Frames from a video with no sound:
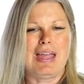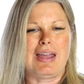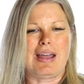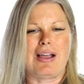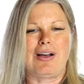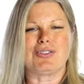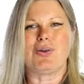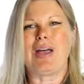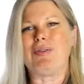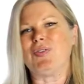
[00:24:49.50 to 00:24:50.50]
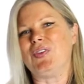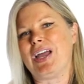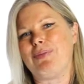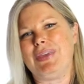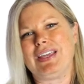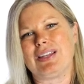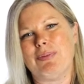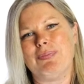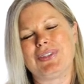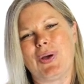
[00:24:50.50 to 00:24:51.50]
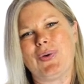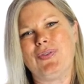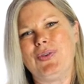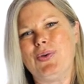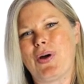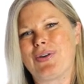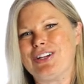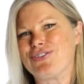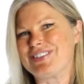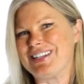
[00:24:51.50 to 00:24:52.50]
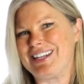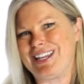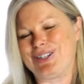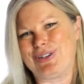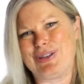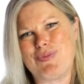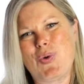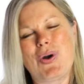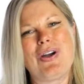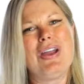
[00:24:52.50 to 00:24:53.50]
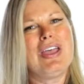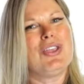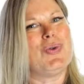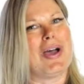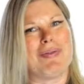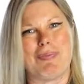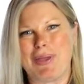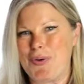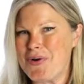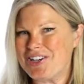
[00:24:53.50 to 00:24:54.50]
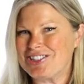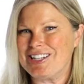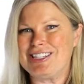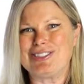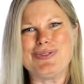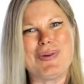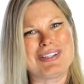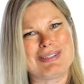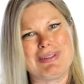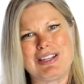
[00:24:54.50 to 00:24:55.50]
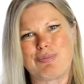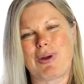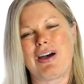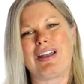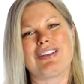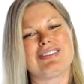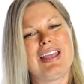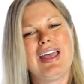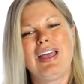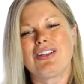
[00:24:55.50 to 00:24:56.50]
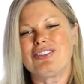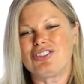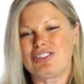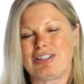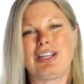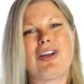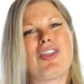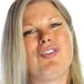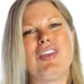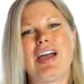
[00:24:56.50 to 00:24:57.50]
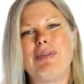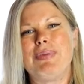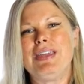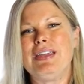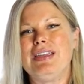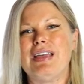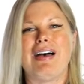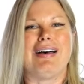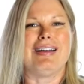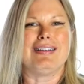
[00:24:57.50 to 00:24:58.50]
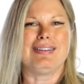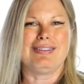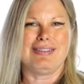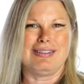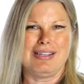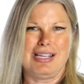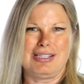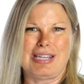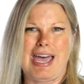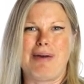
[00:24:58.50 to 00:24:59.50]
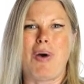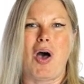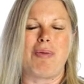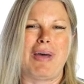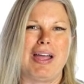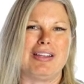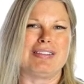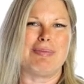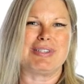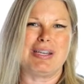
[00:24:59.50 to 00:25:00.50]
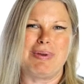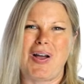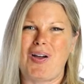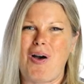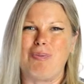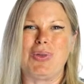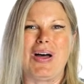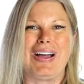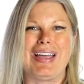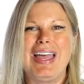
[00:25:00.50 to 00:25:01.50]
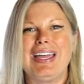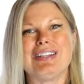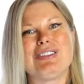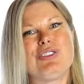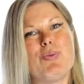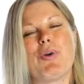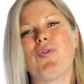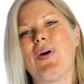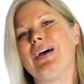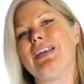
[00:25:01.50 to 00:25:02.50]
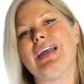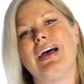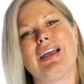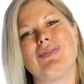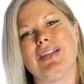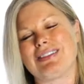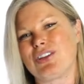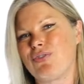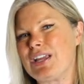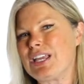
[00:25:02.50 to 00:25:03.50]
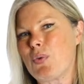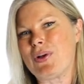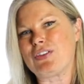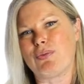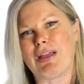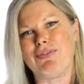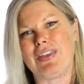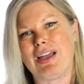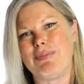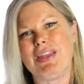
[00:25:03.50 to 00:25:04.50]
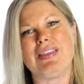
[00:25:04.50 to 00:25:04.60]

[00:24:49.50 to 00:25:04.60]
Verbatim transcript: And I also have a VIP club. So if you are interested in learning more, you have a big wish list, you want some of these products, click on the VIP tab on my stampwithtami.com blog. It's super fun. I have lots of great giveaways for my VIP.